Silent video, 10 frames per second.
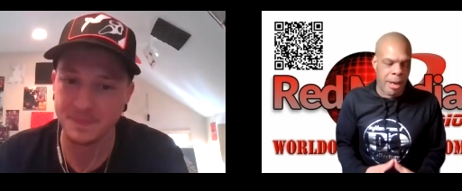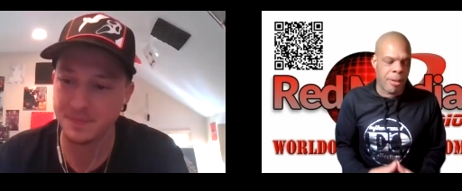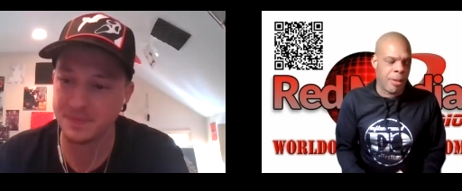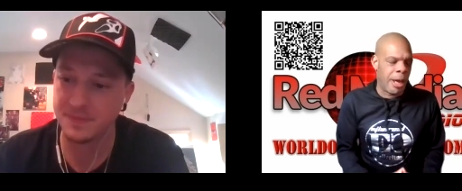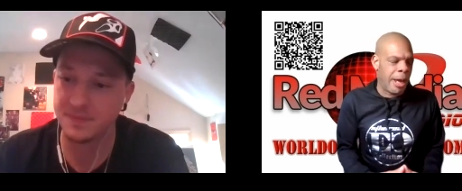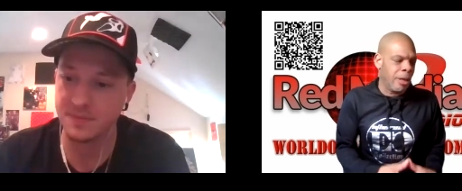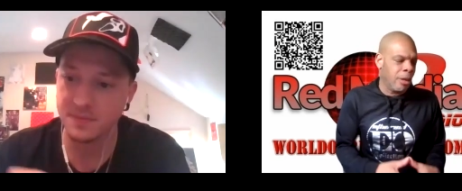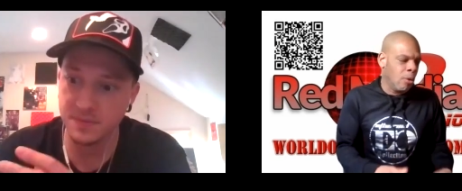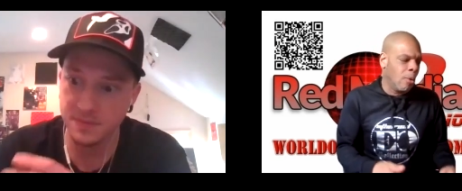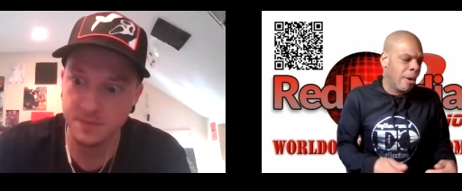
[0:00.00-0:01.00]
Speaker 1: Now
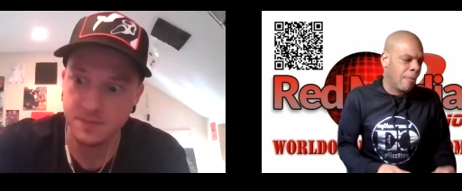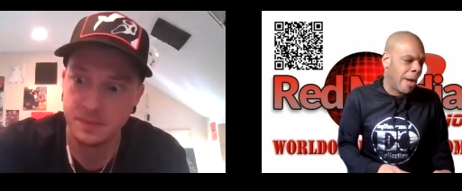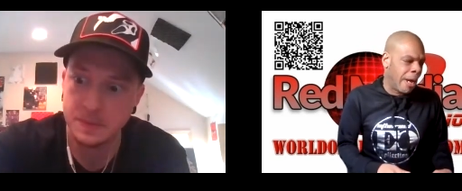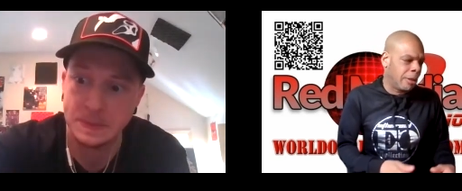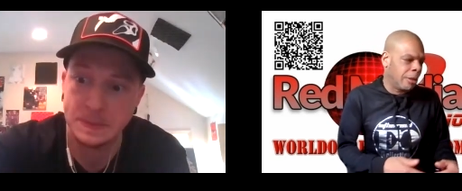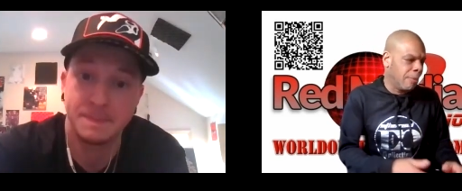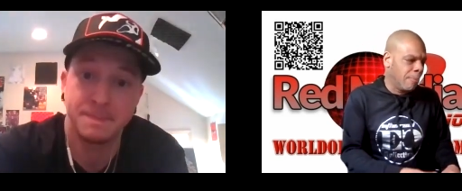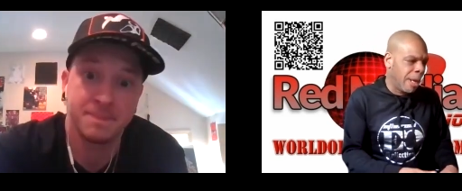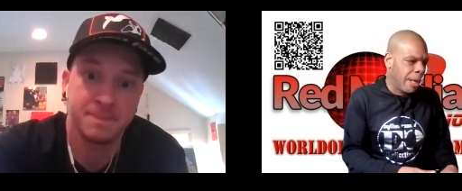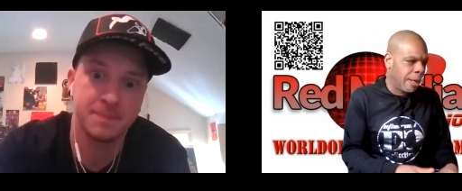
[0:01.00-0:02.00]
that you have actually
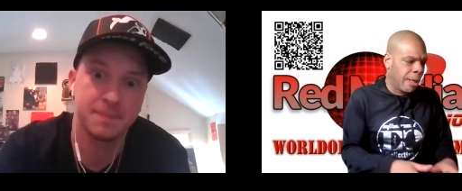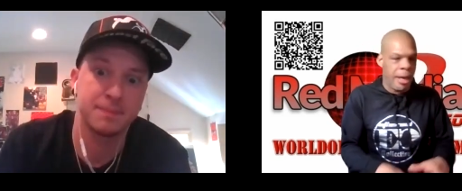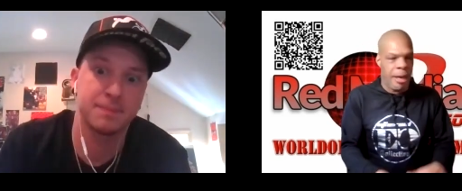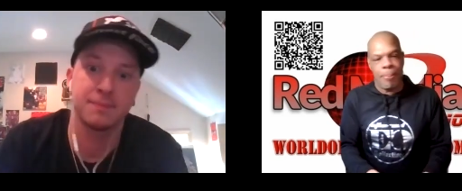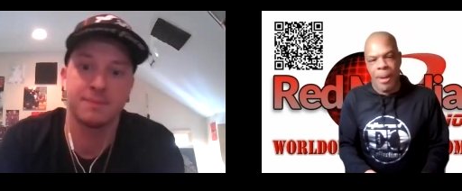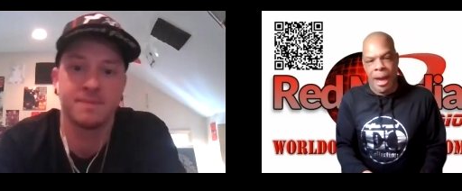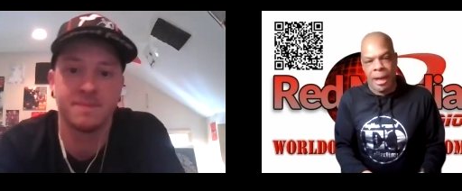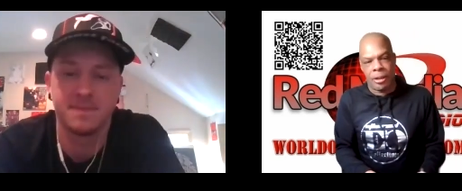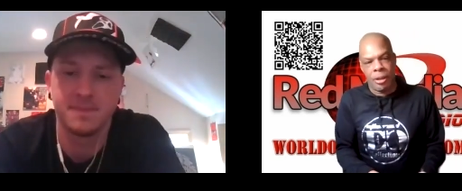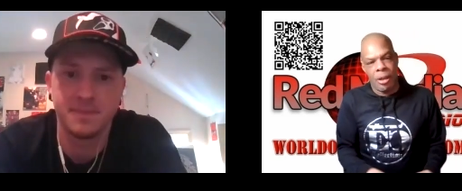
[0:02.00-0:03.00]
made an
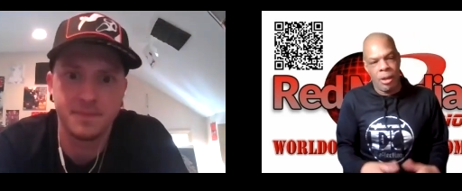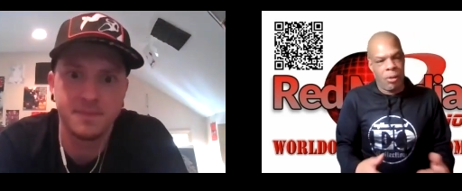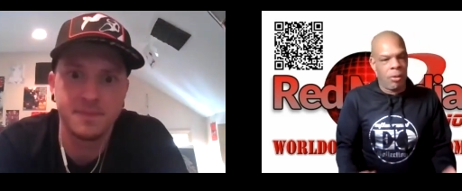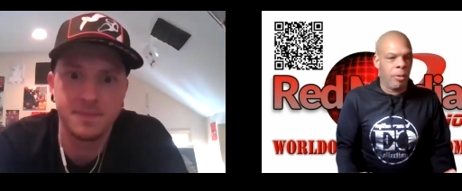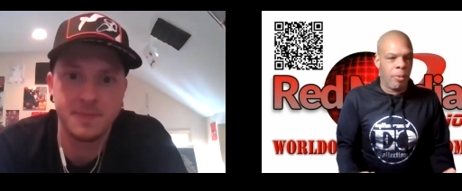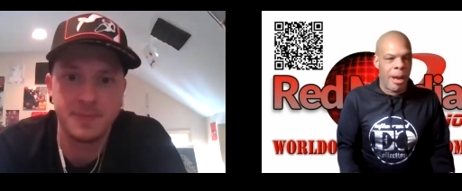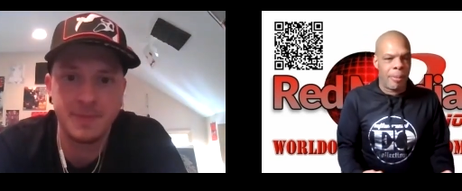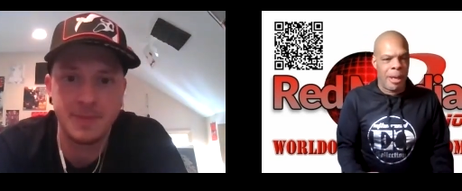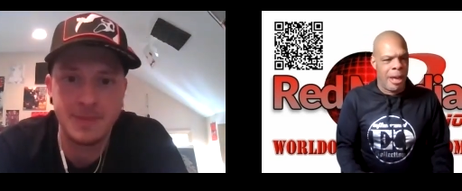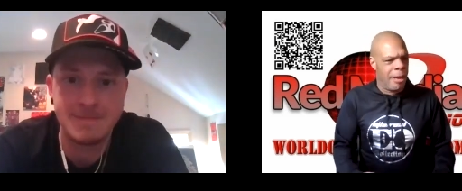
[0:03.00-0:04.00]
impact on the
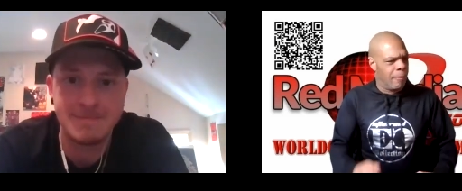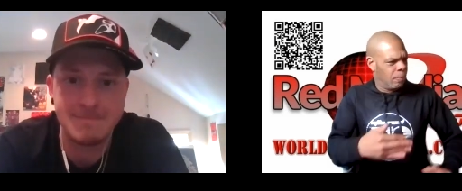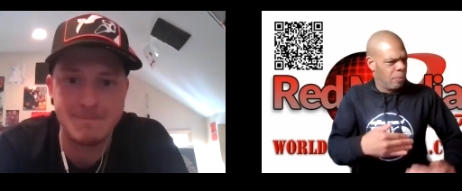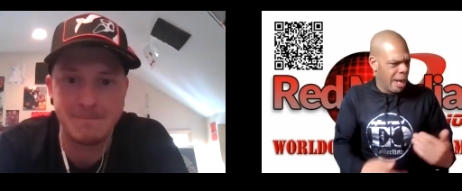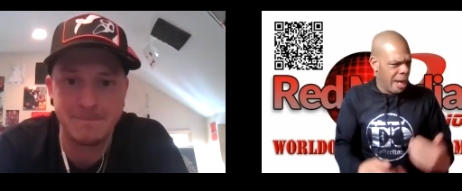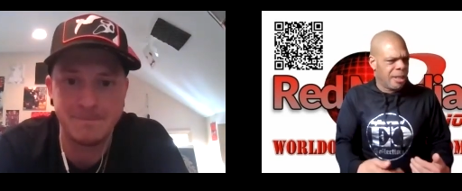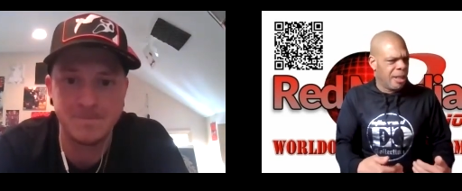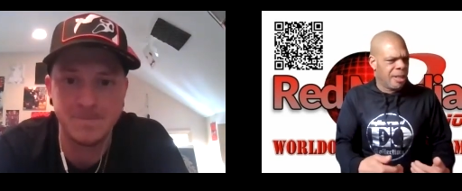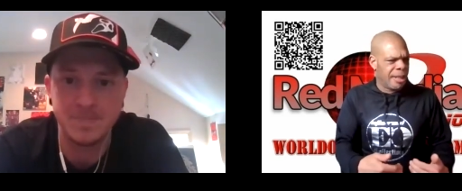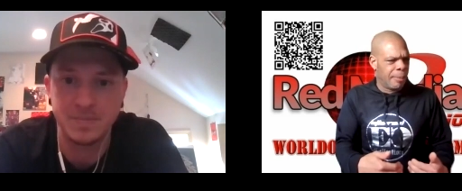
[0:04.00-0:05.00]
rap game, has
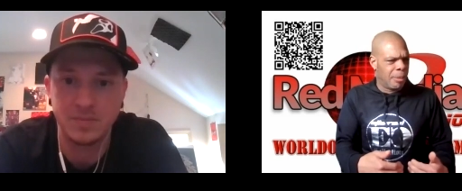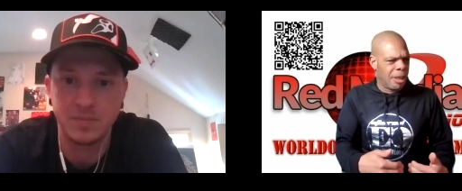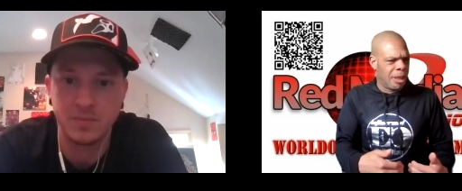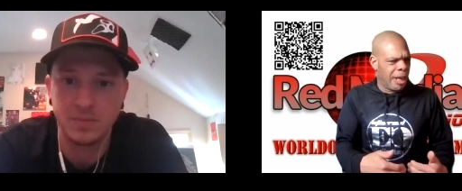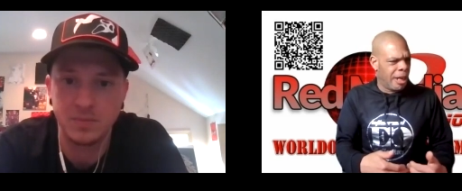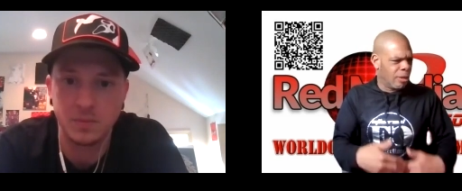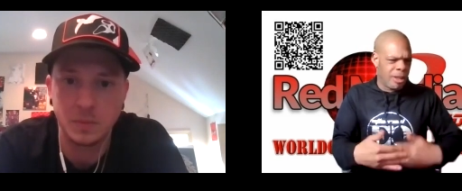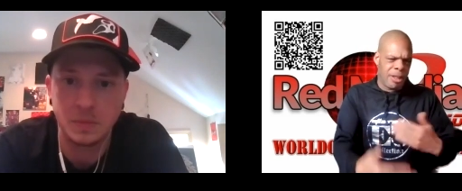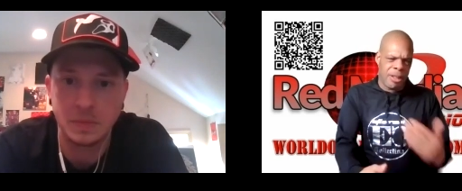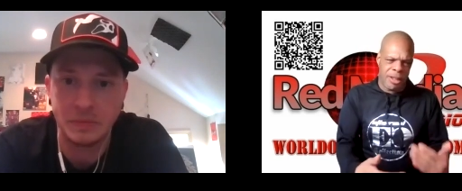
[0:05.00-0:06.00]
he accepted it
Speaker 2: yet,
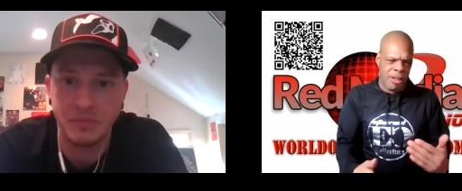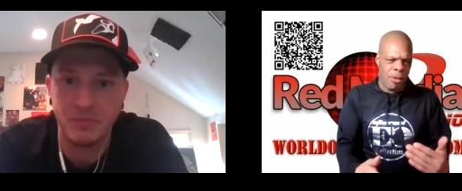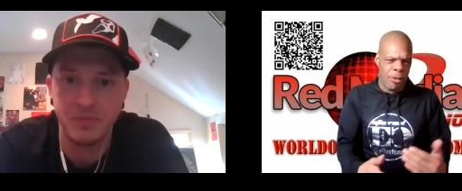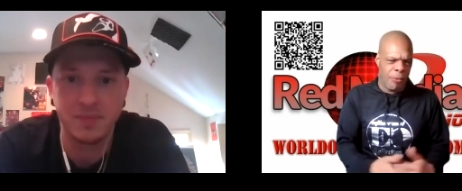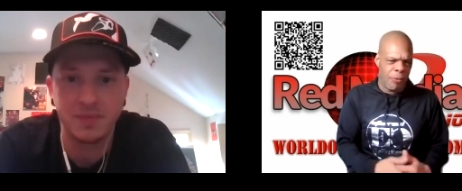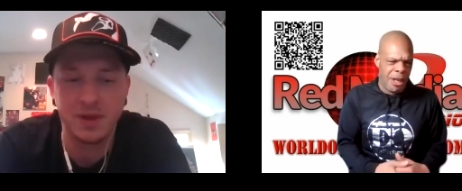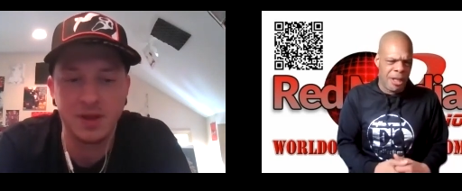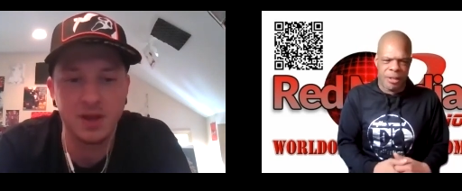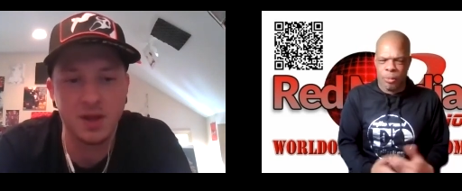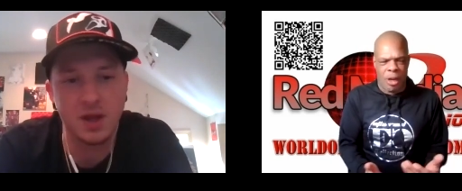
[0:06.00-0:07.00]
or is he still on the
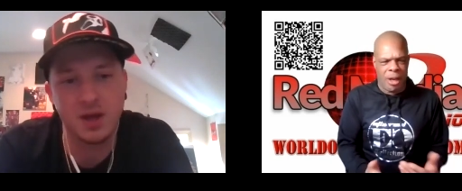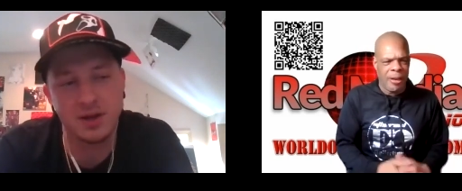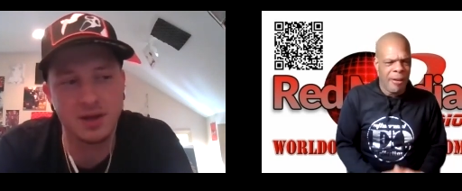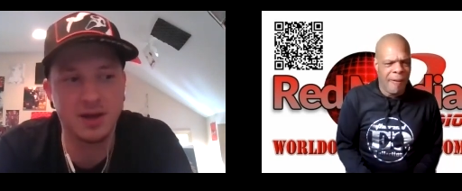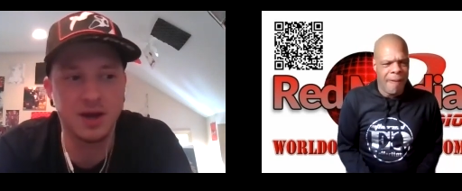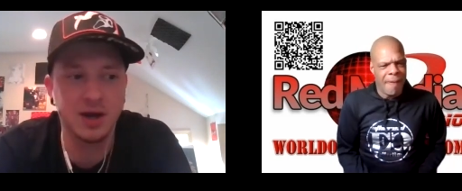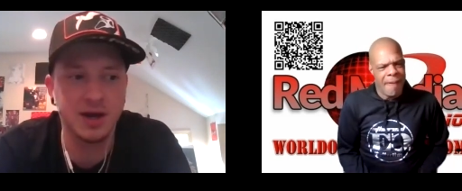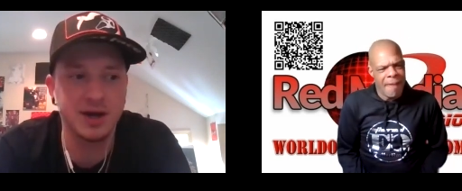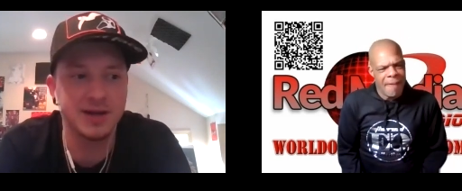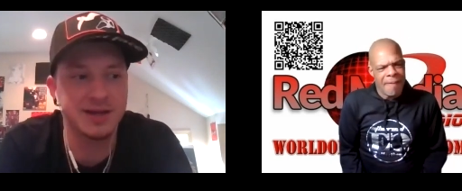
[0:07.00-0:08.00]
fence? What?
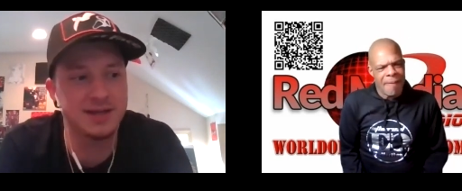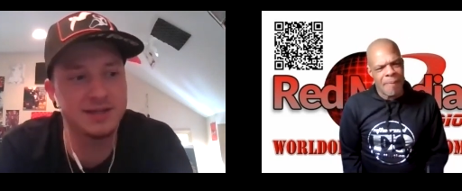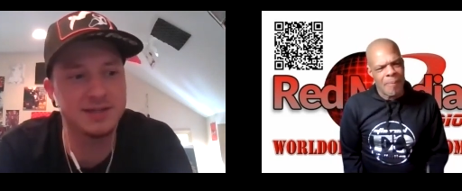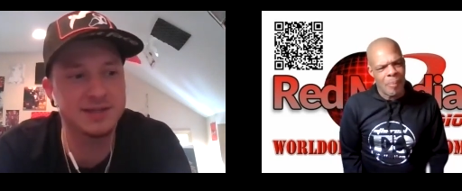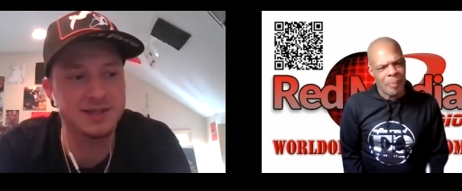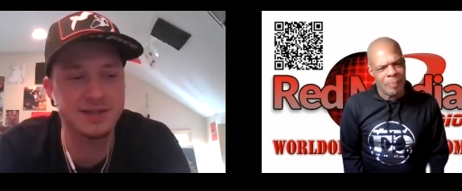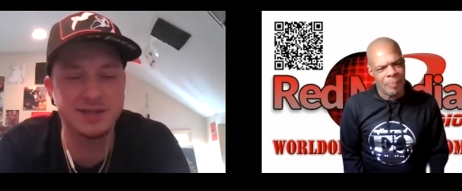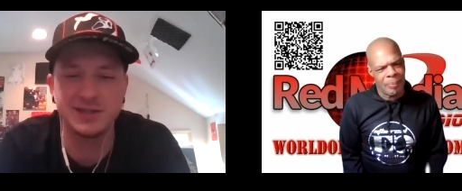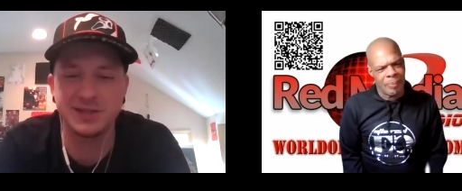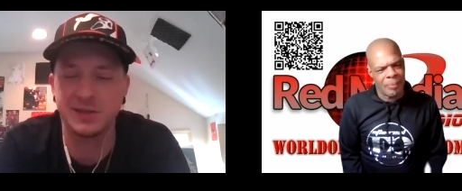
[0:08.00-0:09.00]
Uh, he's
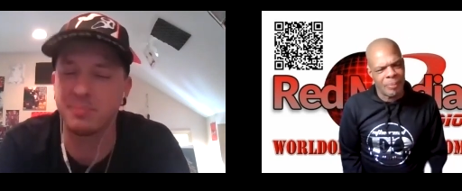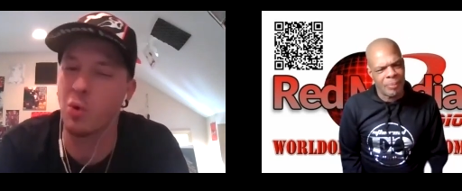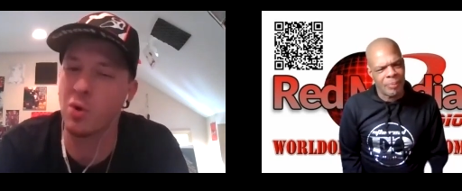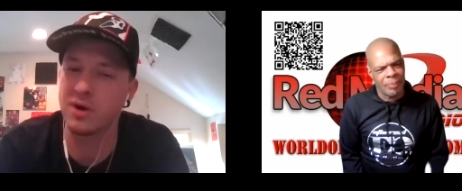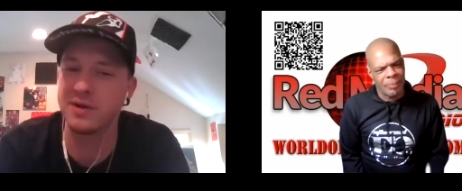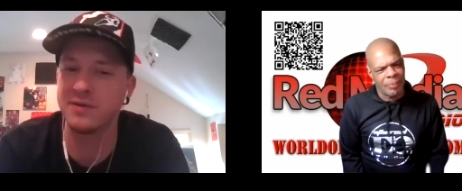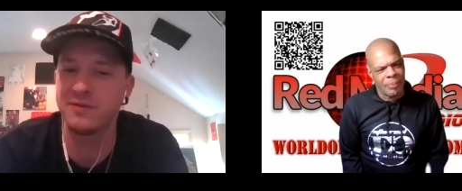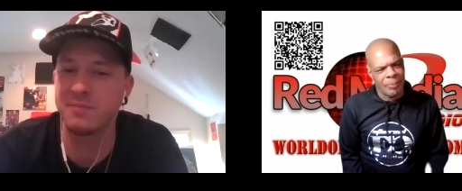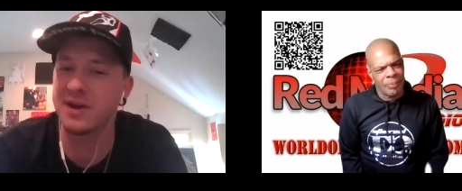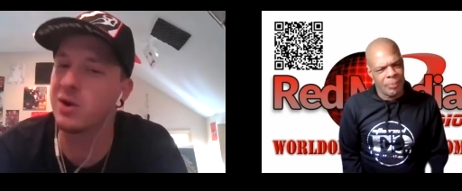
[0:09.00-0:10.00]
he's
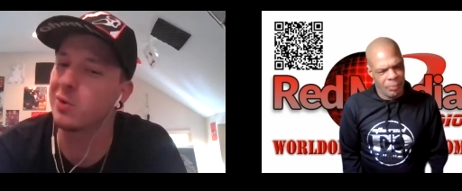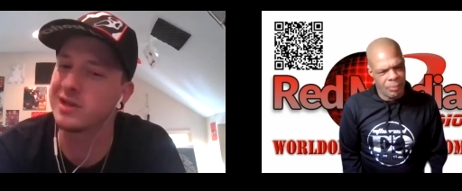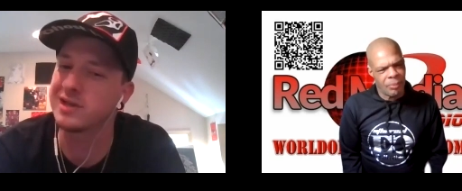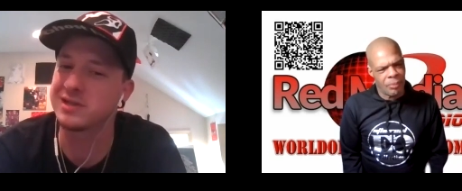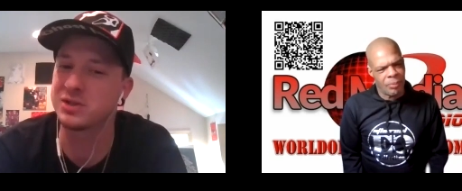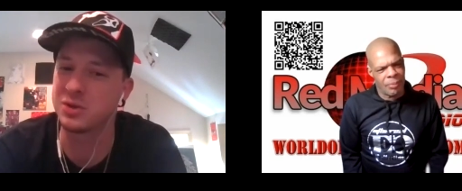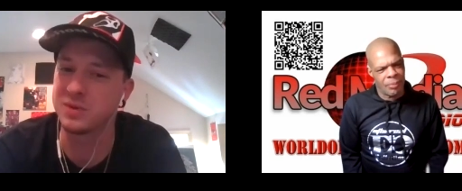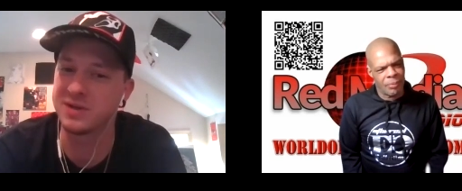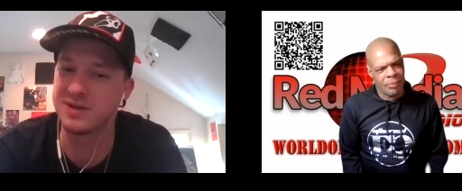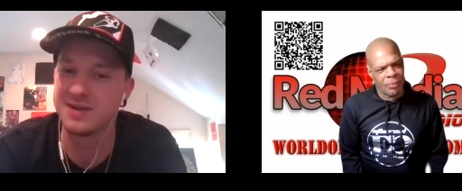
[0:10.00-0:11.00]
supportive, but he don't listen to it.